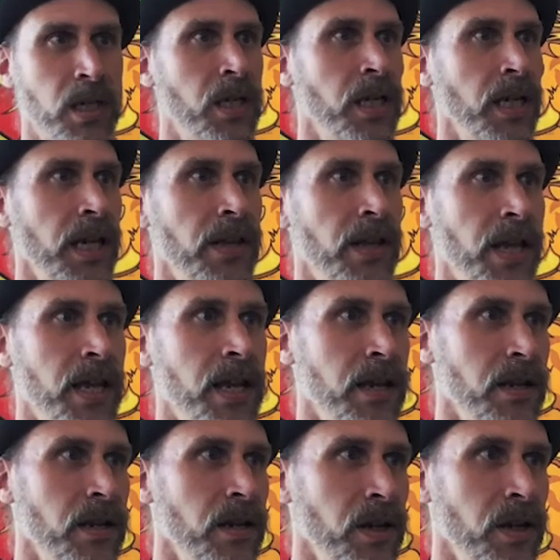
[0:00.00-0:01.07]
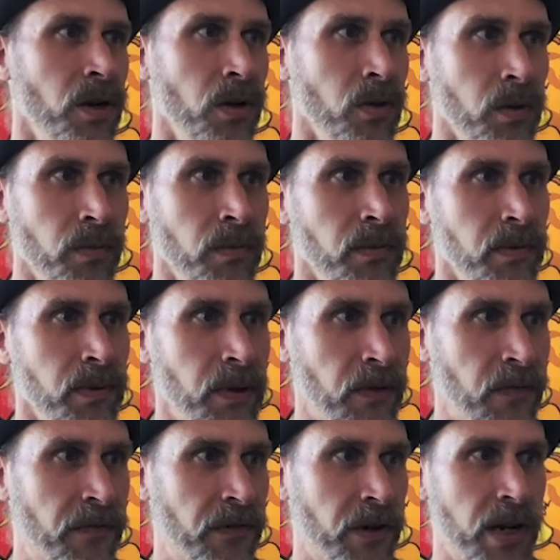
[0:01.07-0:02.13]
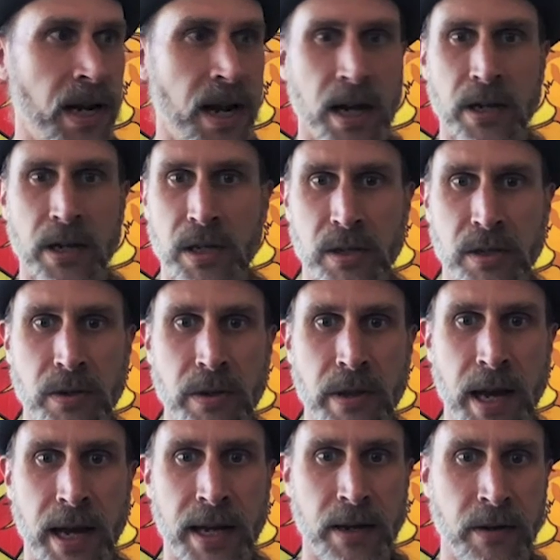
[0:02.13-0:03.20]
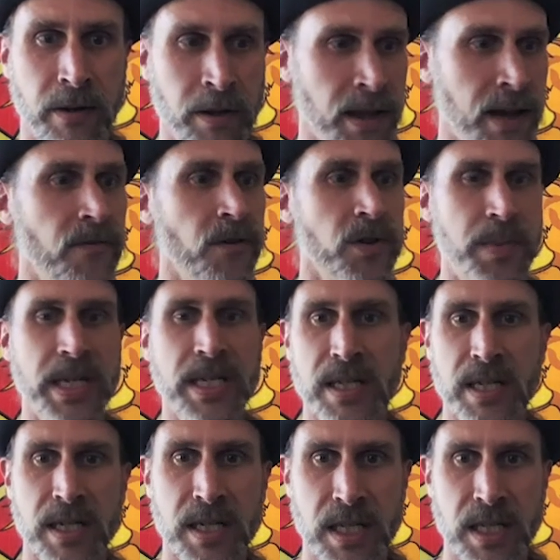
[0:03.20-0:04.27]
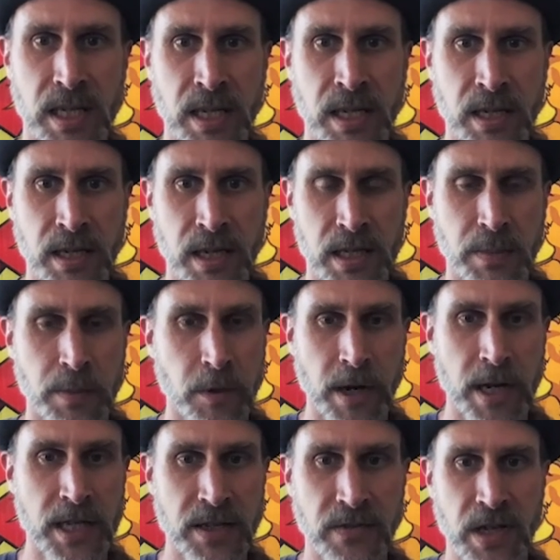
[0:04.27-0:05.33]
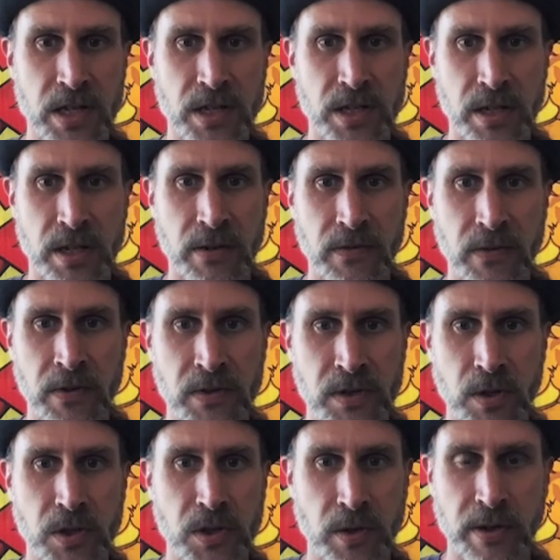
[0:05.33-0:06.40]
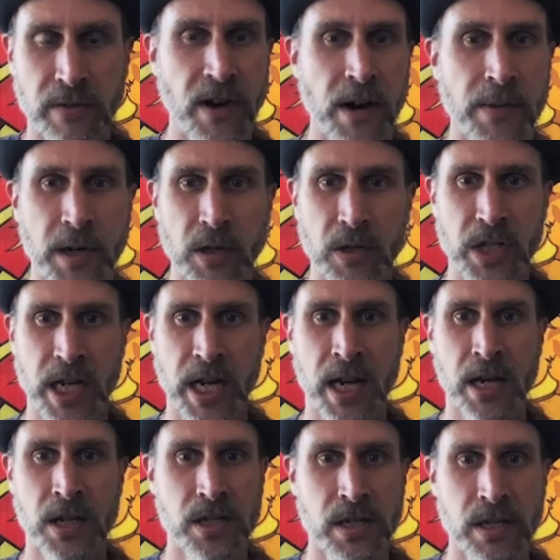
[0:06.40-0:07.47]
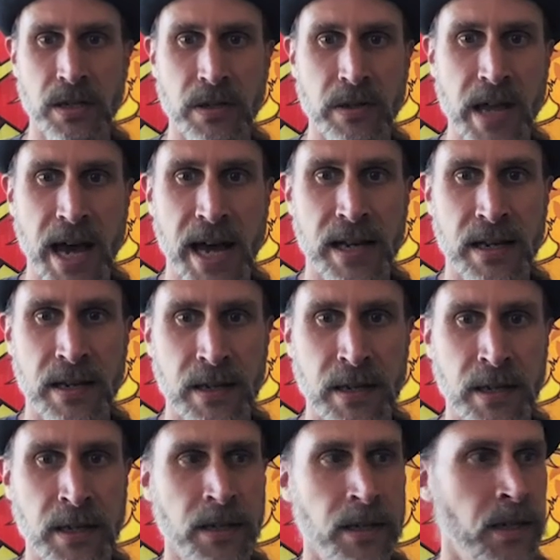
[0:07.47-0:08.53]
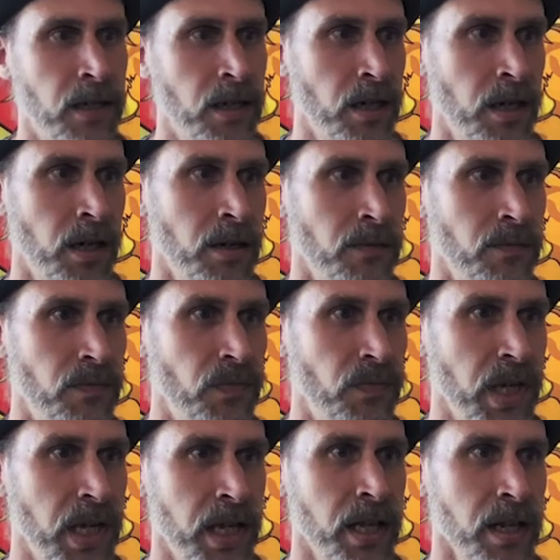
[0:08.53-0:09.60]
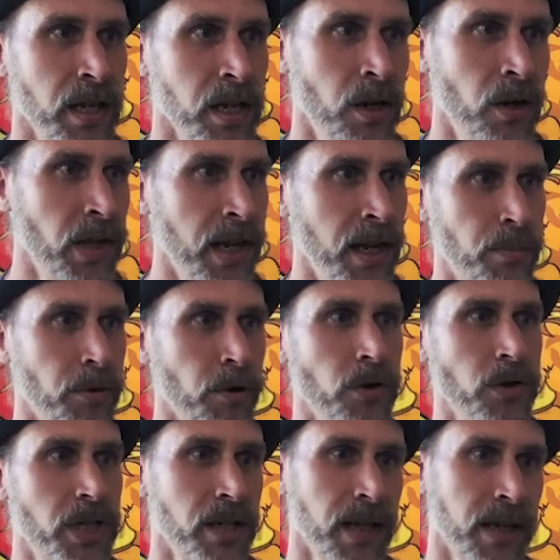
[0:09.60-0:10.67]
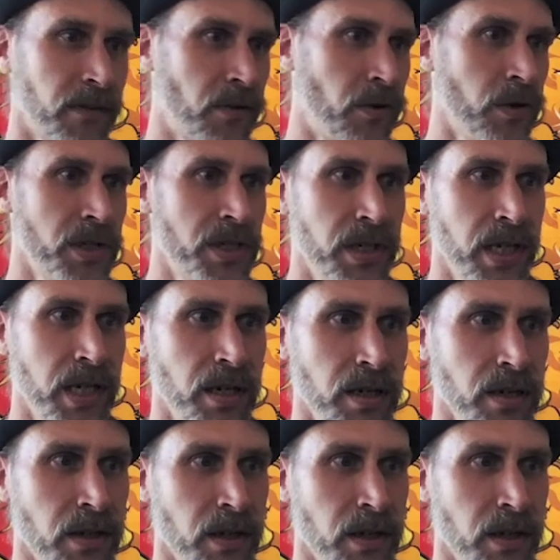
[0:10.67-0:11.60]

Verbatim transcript: and then, you know, figuring out how you can do that and leverage business as a progressive engine of social and environmental change to do that. And, you know, and then approaching, like, of course, you need to